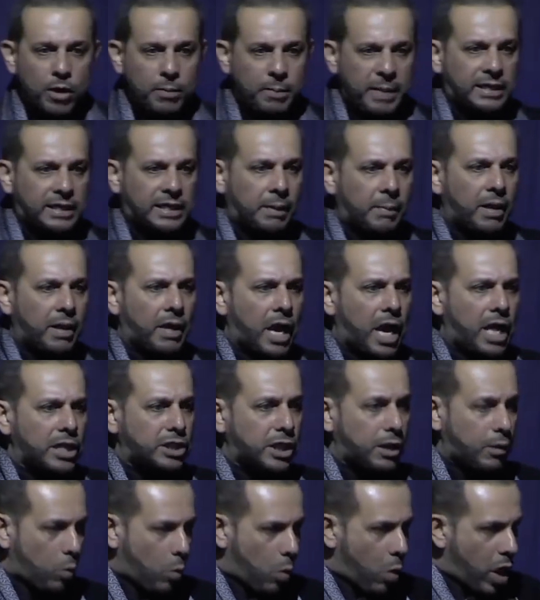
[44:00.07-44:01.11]
meet the
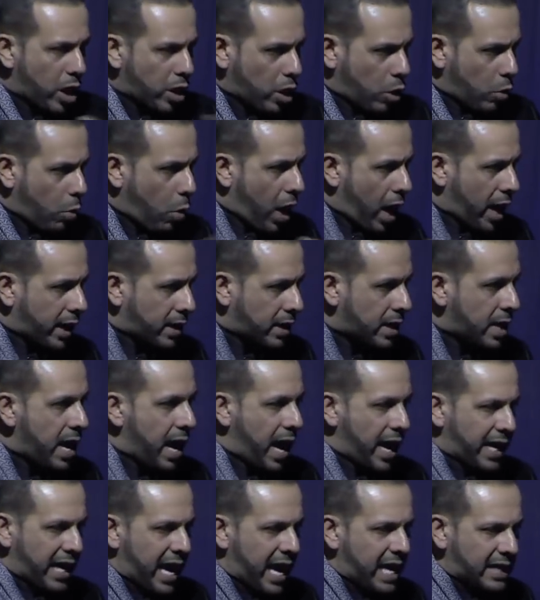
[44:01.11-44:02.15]
maraji one-on-one,
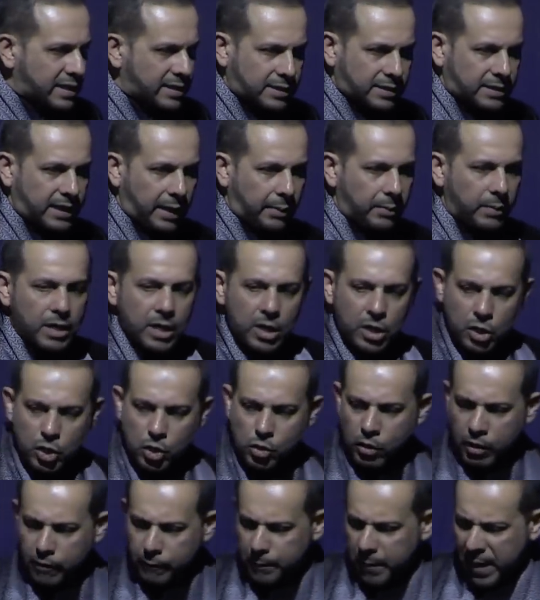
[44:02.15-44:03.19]
I ask them, you
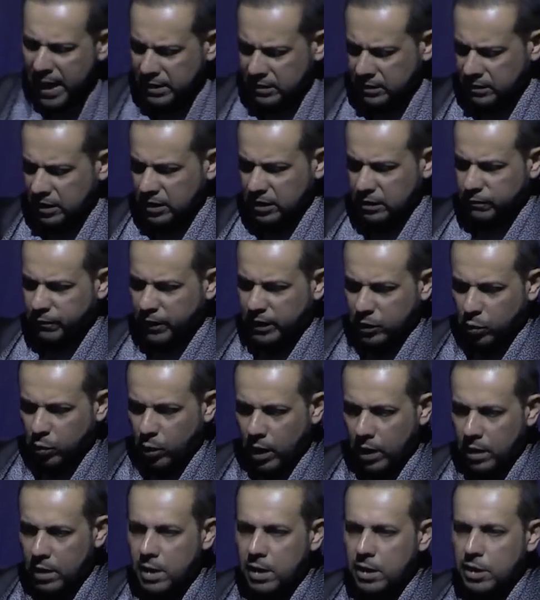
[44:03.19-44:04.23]
have passed this
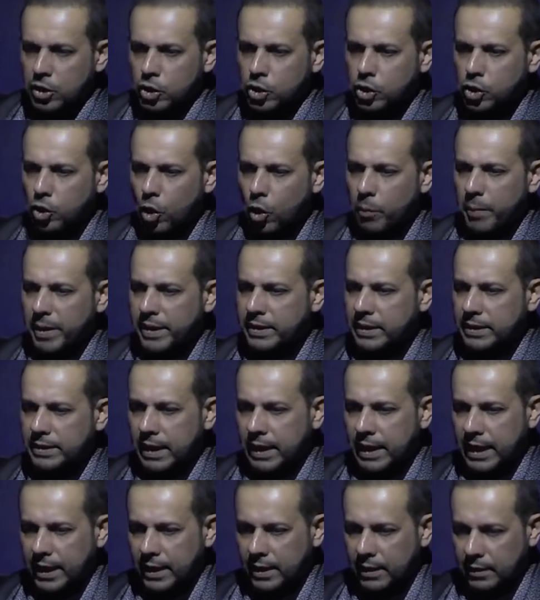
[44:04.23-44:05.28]
fatwa, show me the
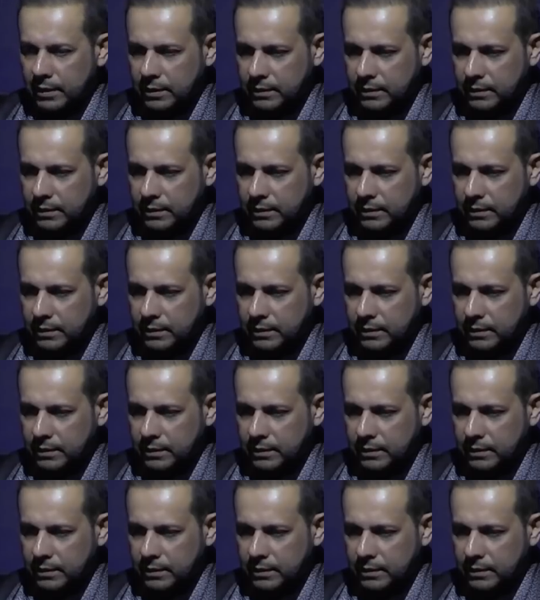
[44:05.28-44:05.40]
dalil.